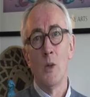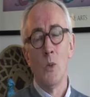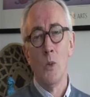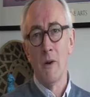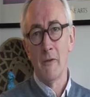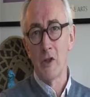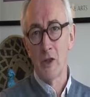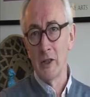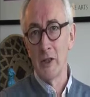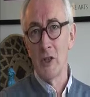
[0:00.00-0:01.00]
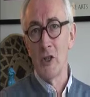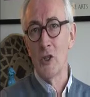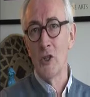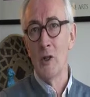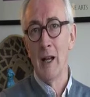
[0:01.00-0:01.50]
What facilities
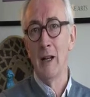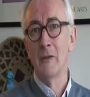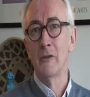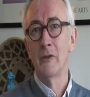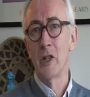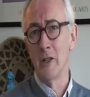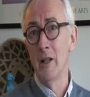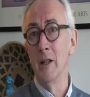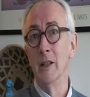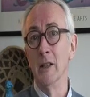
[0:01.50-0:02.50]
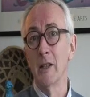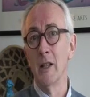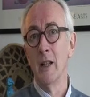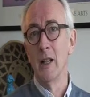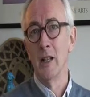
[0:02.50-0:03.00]
do you have tonight
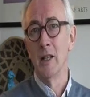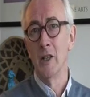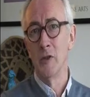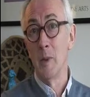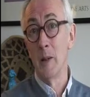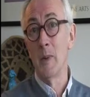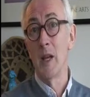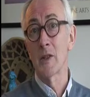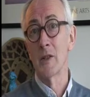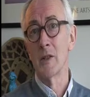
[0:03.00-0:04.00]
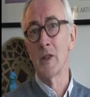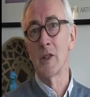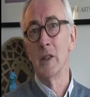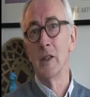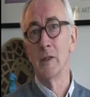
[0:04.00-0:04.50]
if my pet's going to
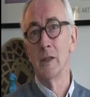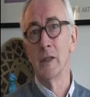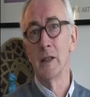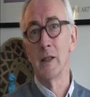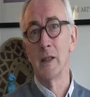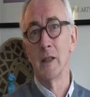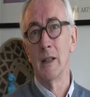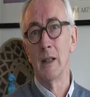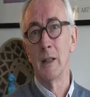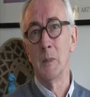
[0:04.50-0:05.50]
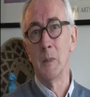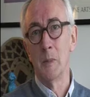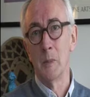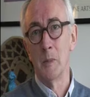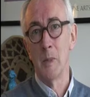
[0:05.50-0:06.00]
stay overnight
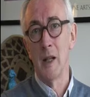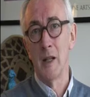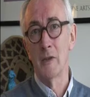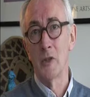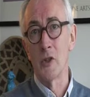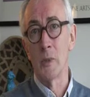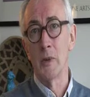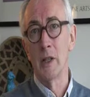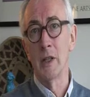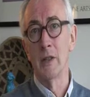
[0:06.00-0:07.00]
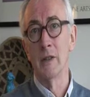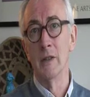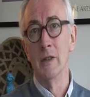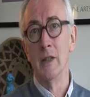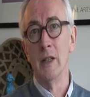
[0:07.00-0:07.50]
after its operation?